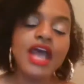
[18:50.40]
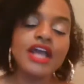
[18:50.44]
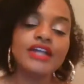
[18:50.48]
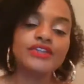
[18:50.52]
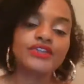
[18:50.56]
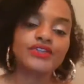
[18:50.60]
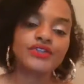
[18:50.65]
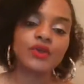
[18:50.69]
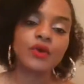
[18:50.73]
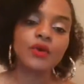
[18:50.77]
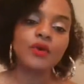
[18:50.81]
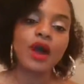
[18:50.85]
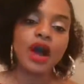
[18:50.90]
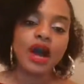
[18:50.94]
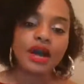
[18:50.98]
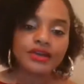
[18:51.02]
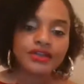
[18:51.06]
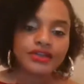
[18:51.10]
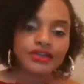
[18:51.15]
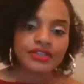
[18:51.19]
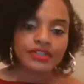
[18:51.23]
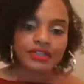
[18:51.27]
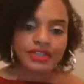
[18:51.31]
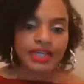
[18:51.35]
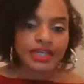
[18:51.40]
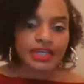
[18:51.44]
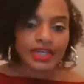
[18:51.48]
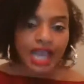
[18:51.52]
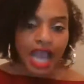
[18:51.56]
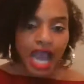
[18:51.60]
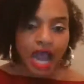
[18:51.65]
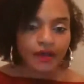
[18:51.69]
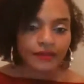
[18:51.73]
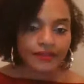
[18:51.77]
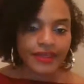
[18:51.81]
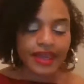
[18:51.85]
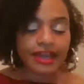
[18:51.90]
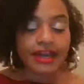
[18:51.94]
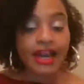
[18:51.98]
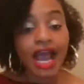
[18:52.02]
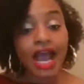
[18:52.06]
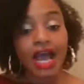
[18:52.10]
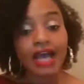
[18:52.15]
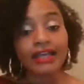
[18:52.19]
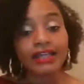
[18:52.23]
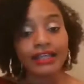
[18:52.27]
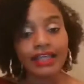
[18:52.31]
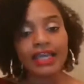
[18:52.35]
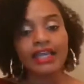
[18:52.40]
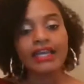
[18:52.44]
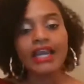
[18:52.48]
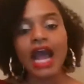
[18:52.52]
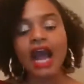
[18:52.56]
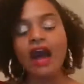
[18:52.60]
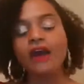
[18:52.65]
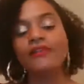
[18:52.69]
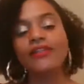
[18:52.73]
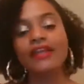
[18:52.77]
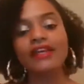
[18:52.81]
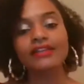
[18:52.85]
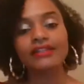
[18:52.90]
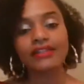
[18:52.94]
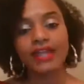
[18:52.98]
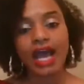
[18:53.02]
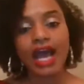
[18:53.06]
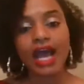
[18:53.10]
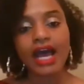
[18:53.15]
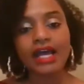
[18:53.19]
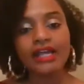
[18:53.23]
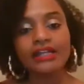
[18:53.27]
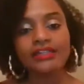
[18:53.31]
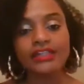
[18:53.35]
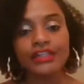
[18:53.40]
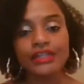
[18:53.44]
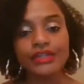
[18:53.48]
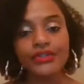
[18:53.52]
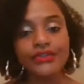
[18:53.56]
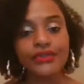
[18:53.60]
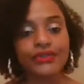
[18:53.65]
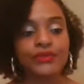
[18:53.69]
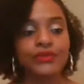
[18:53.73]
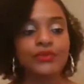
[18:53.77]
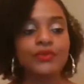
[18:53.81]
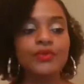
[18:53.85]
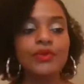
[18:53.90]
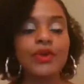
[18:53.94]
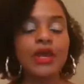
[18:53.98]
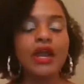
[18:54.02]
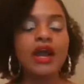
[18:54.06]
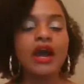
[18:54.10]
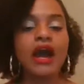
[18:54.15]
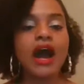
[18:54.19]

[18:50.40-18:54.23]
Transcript: And so understanding how that ties into